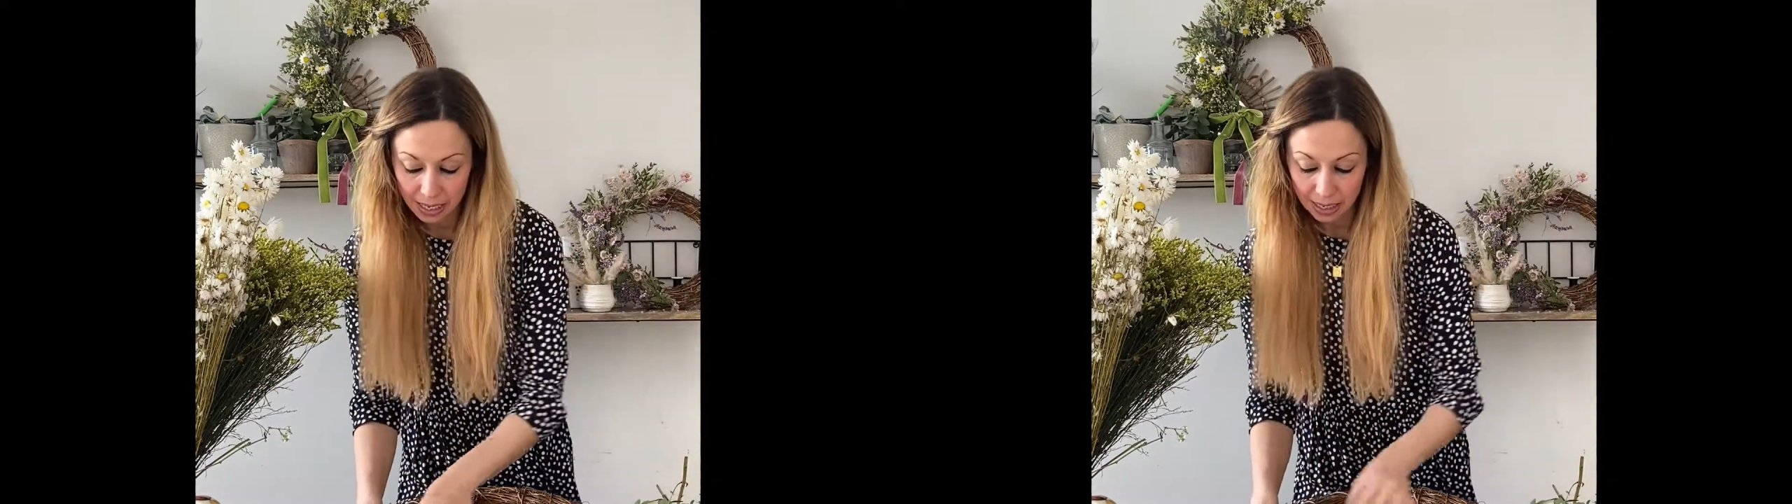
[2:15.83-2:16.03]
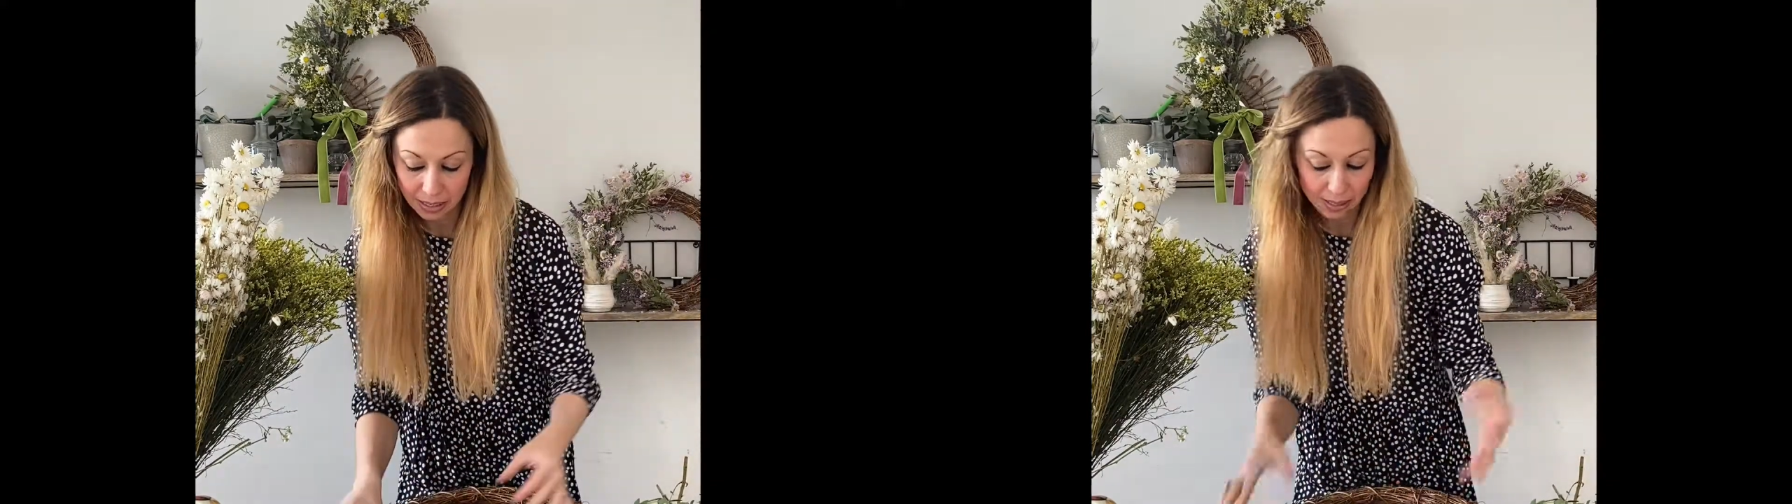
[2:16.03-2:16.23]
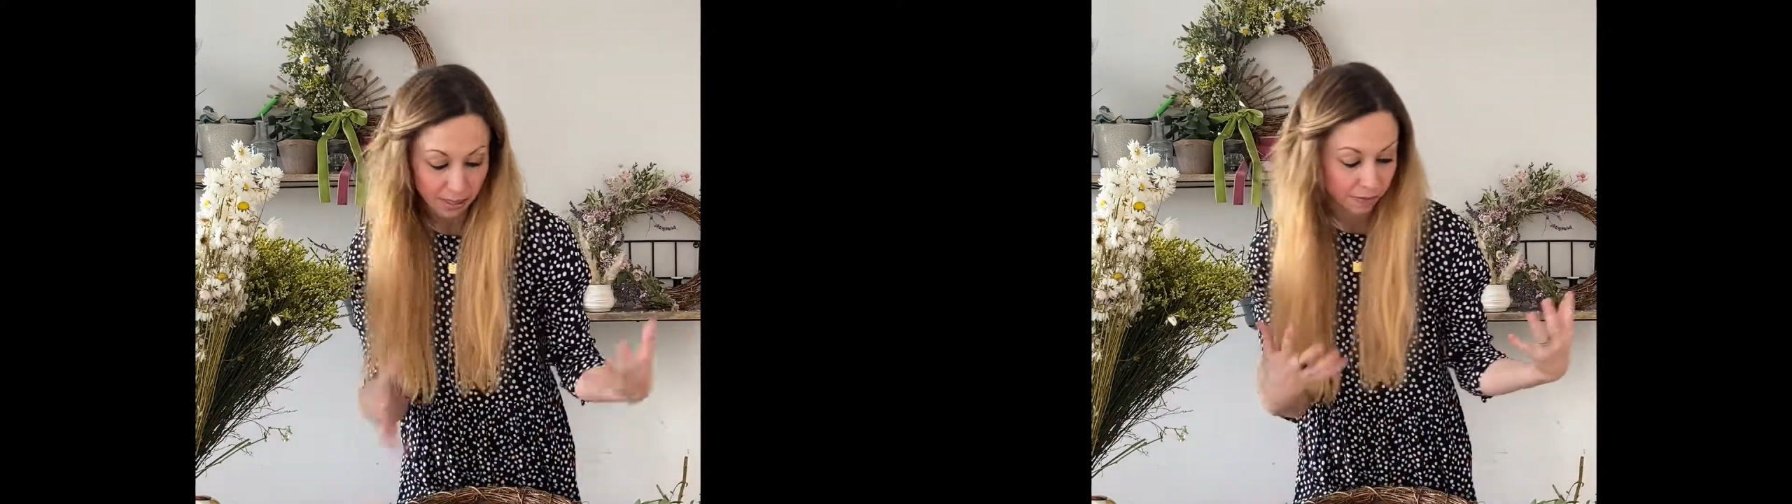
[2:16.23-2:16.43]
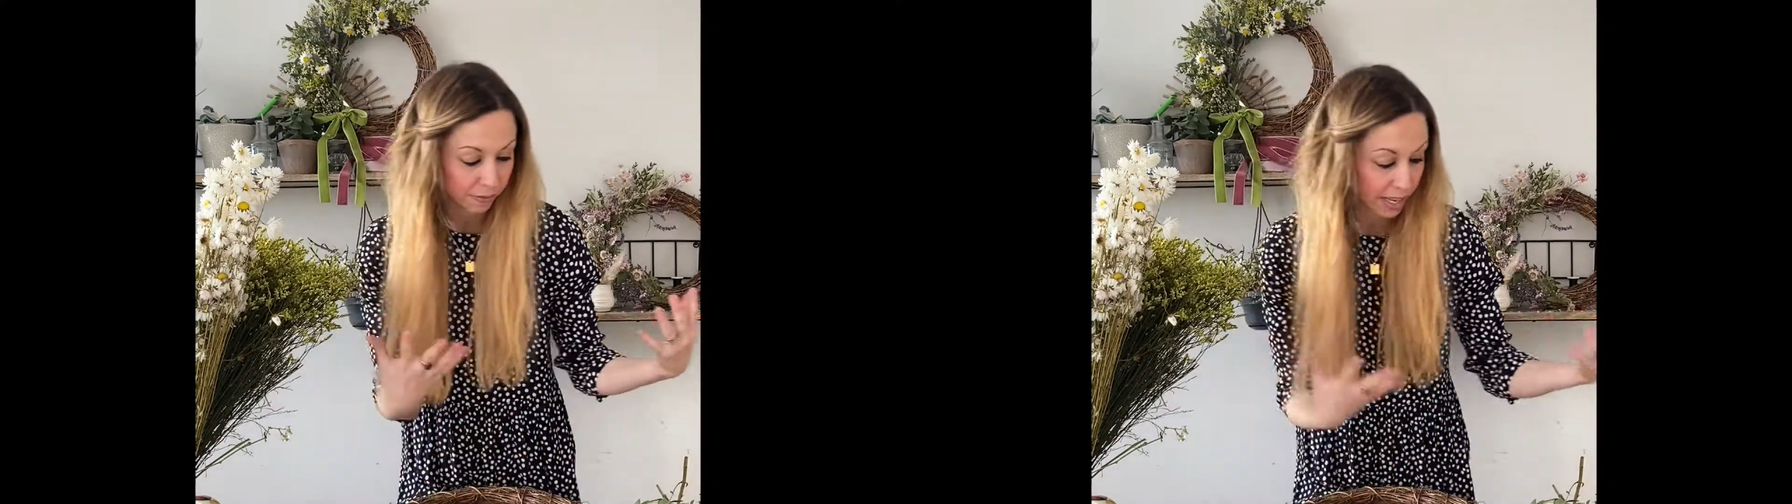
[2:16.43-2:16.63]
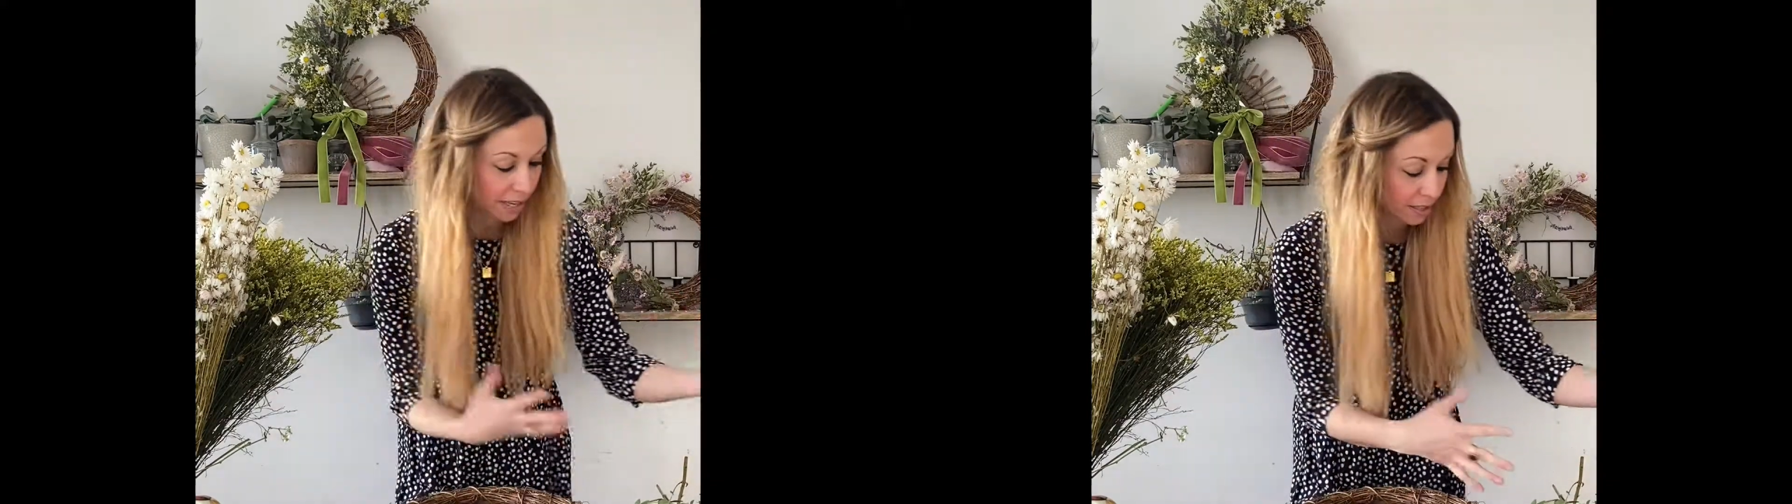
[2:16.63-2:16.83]
It's
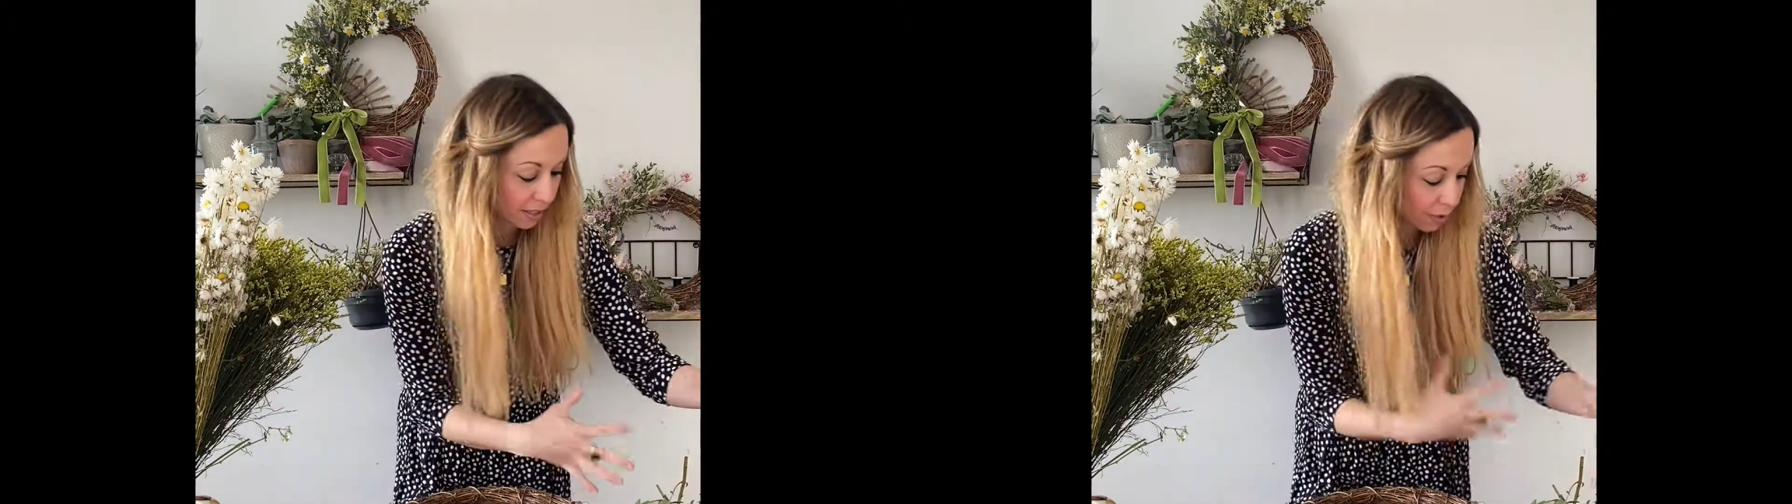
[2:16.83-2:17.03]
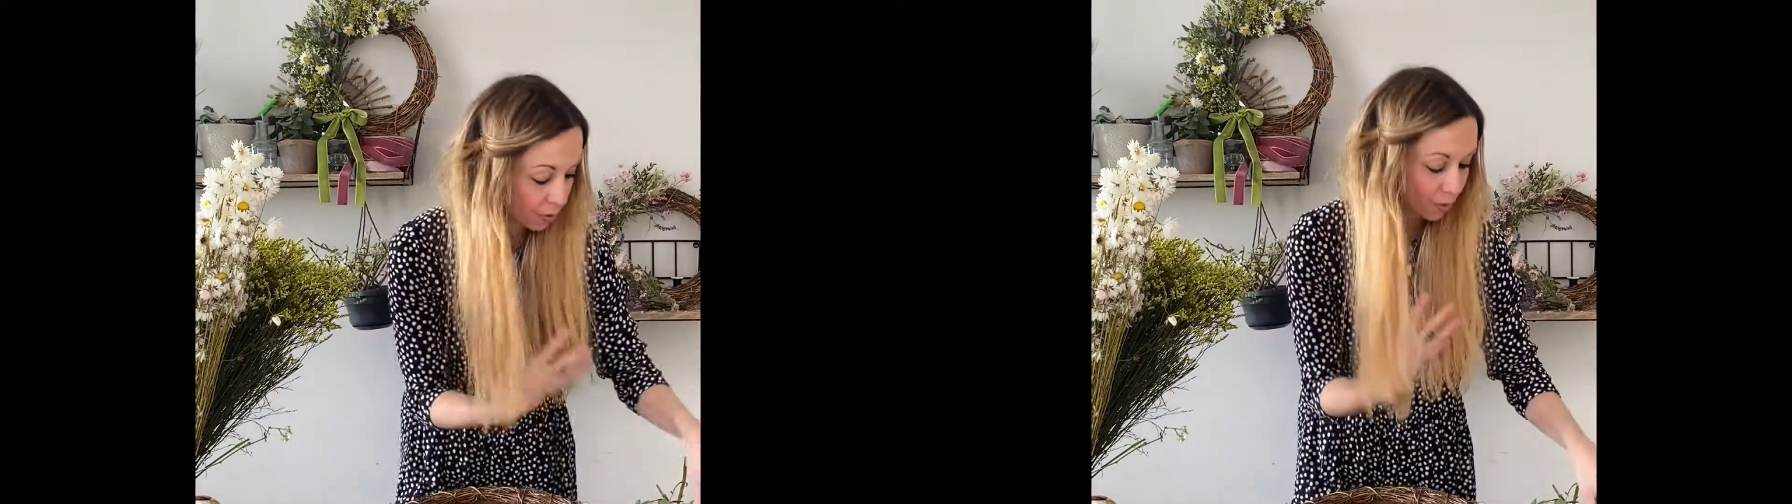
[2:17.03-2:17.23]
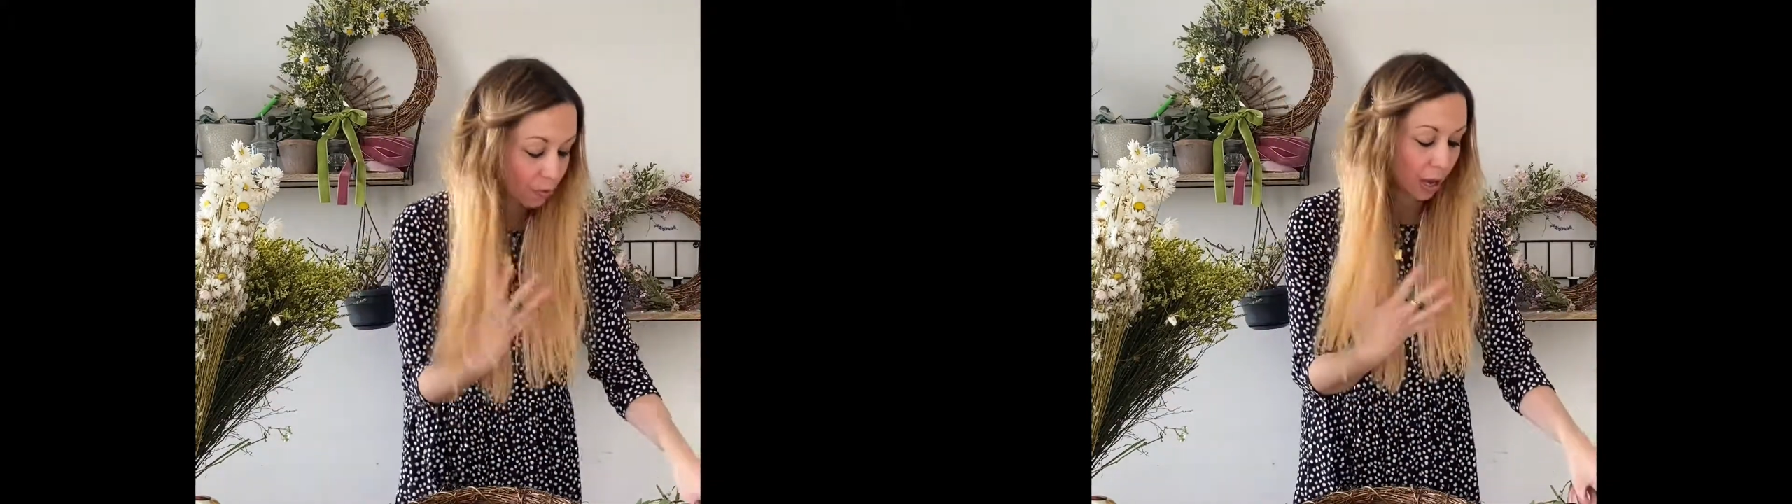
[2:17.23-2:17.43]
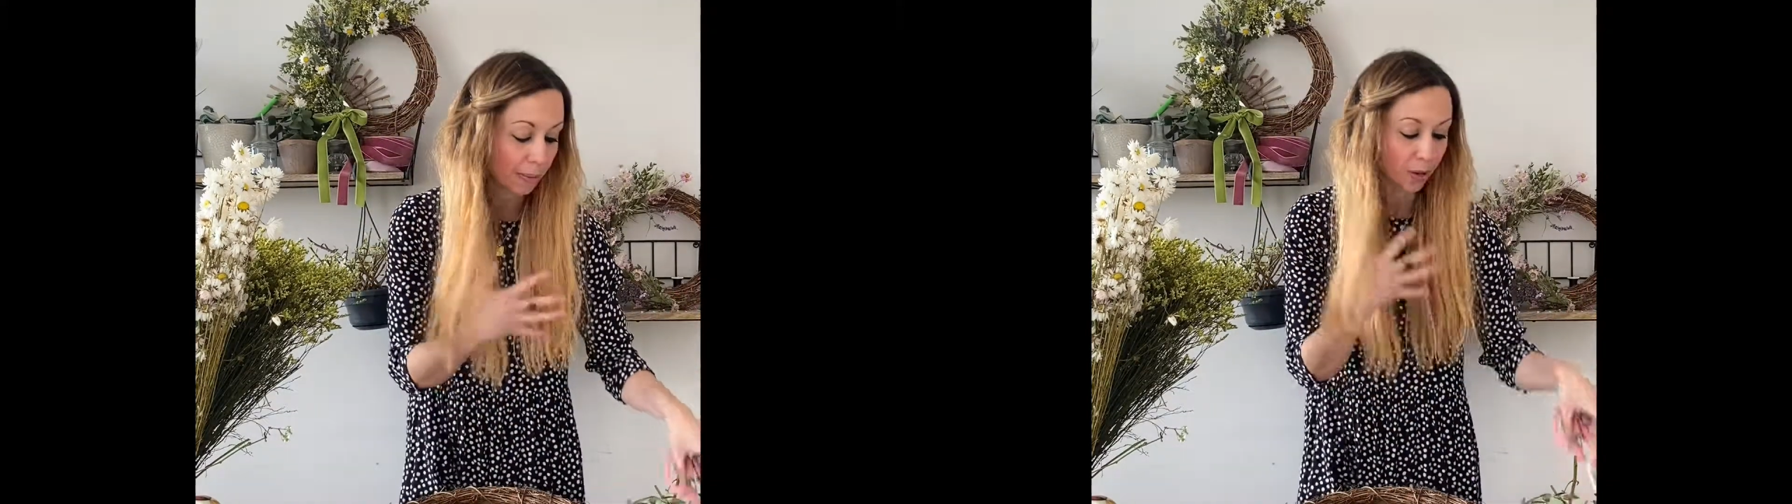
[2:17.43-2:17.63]
lovely to, I mean,